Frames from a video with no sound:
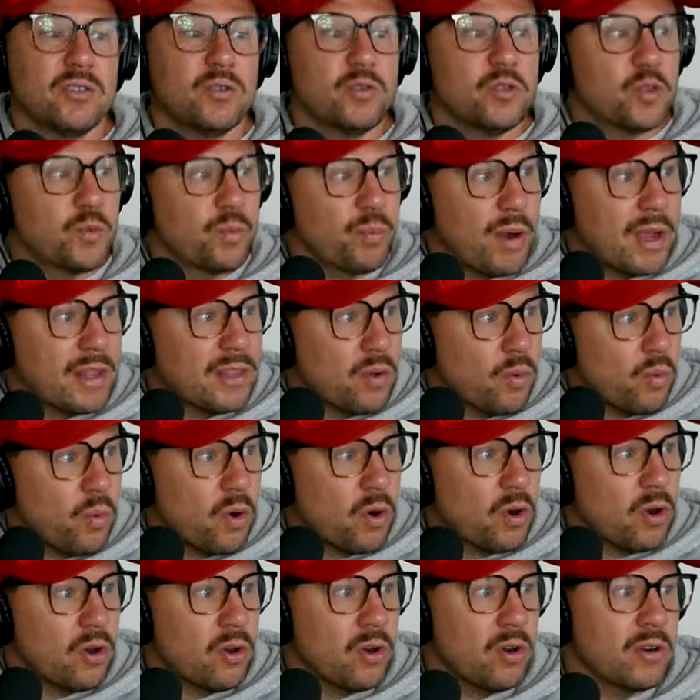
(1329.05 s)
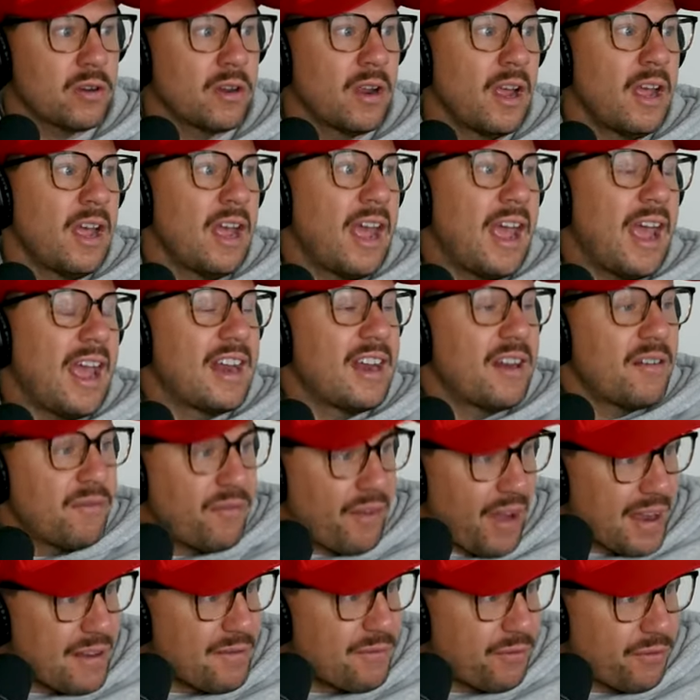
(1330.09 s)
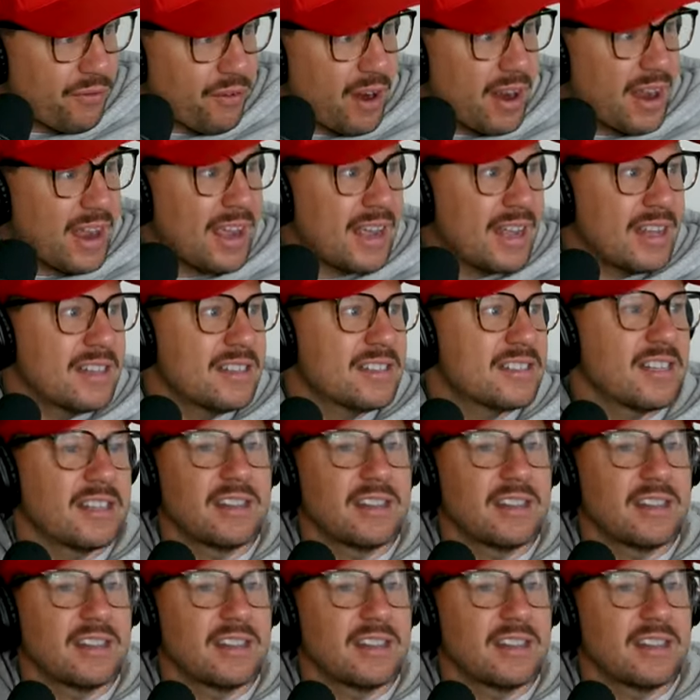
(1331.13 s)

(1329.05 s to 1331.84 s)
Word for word: who spread the word and invite friends.